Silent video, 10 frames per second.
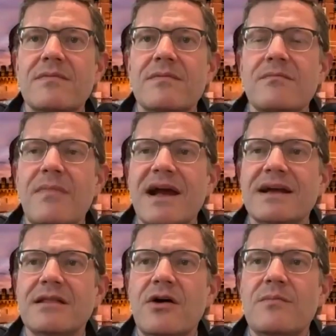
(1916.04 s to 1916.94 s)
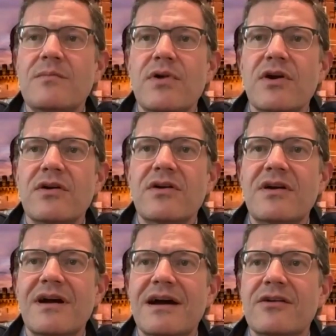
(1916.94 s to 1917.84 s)
Mike
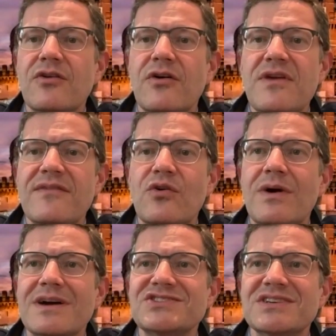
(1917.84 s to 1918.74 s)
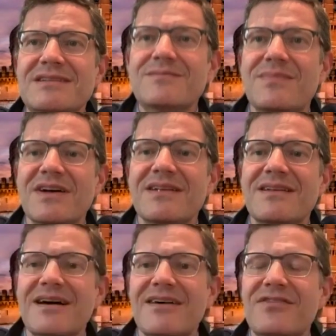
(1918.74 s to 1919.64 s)
Lowenberg, I don't know if you have a question, but
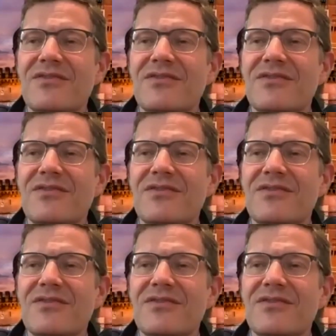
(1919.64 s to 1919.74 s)
feel